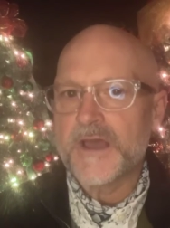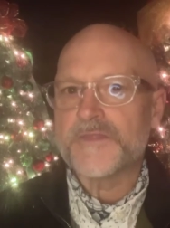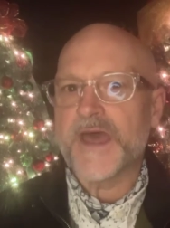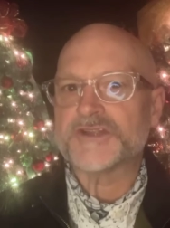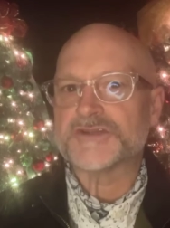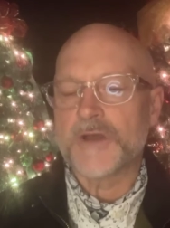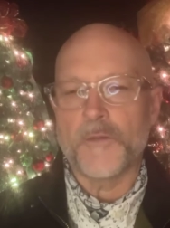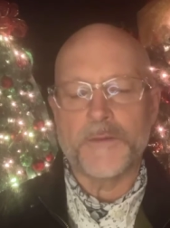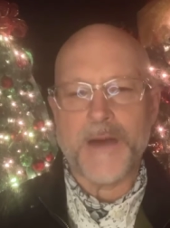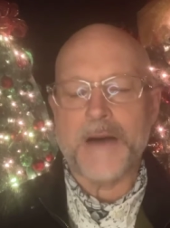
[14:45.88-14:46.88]
that you
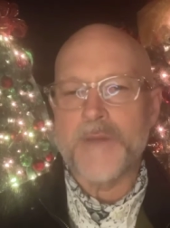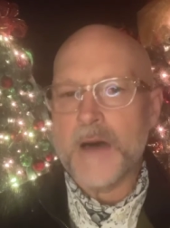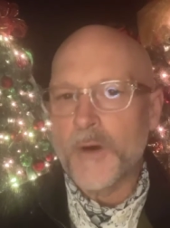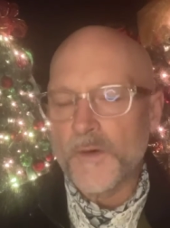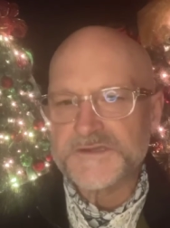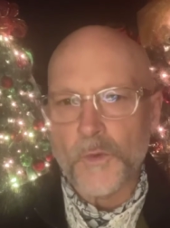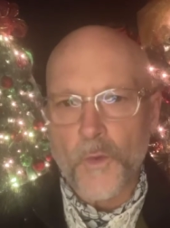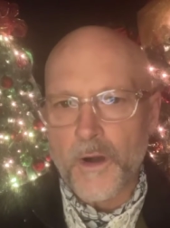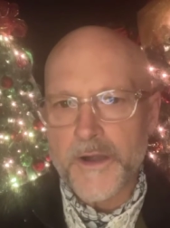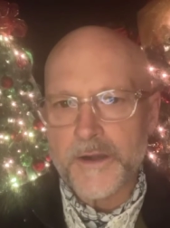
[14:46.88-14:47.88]
know, my mama was a
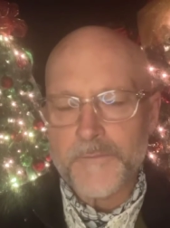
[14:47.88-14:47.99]
worrier,